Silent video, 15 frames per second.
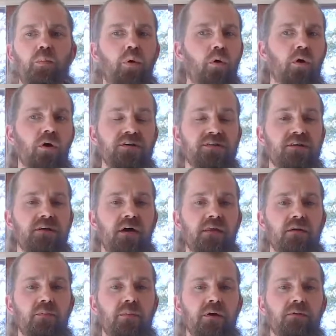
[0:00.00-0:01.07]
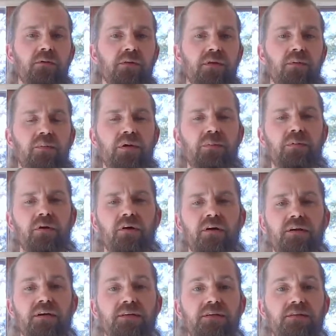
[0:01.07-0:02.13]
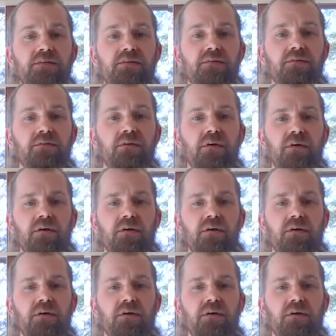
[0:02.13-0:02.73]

Porn's another big one that people are addicted to.